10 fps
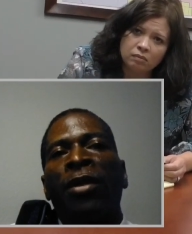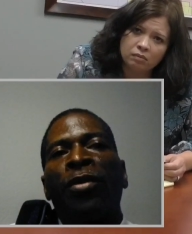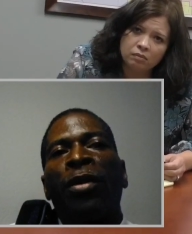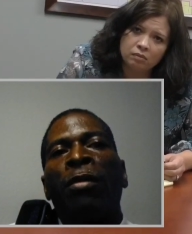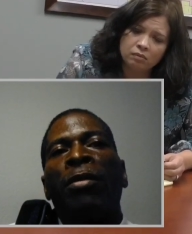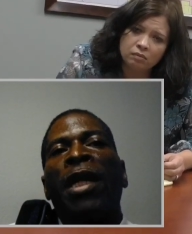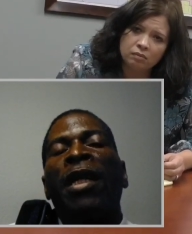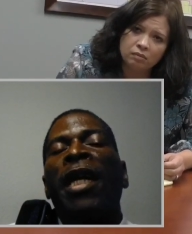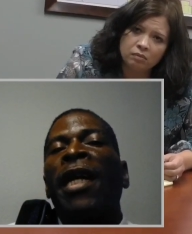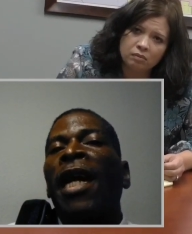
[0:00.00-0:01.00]
Speaker 1: to them and
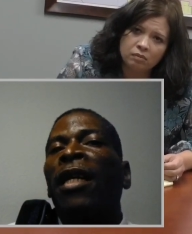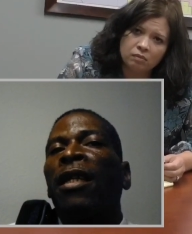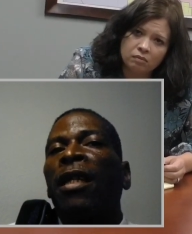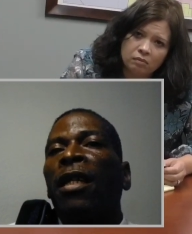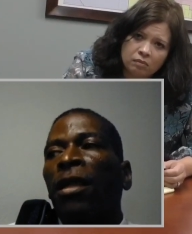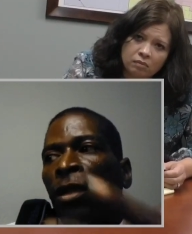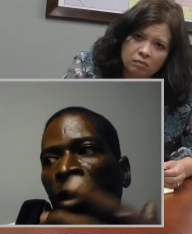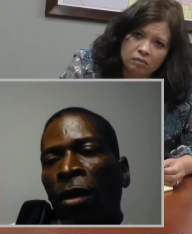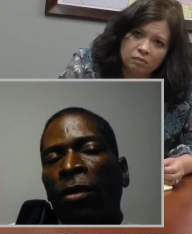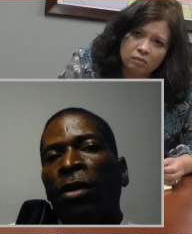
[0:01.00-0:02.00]
they got
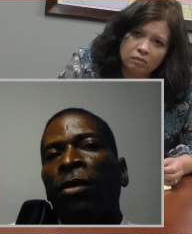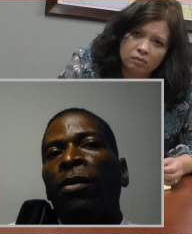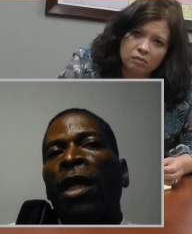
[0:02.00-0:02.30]
talked to